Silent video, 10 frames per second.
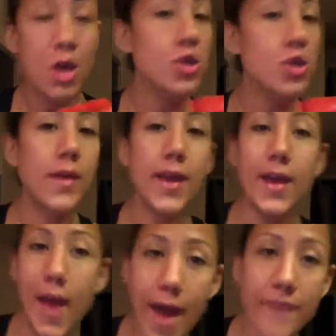You
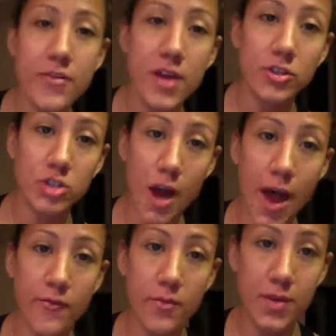can't have an extra
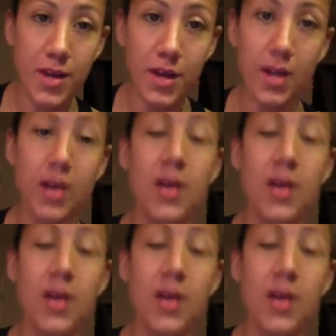half a banana.